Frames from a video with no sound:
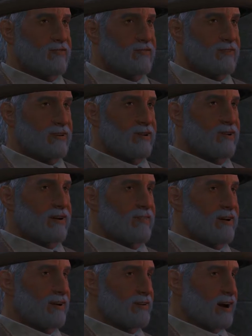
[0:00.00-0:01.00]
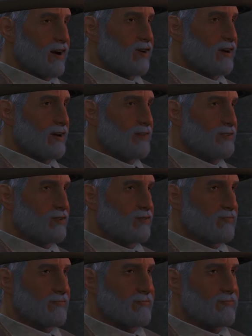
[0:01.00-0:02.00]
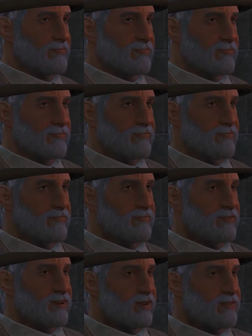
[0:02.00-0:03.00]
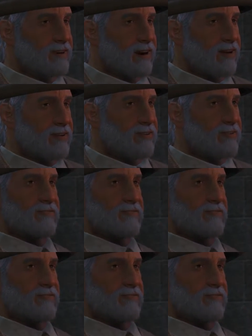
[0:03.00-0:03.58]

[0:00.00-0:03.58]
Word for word: Then you can make your case to them. Good luck.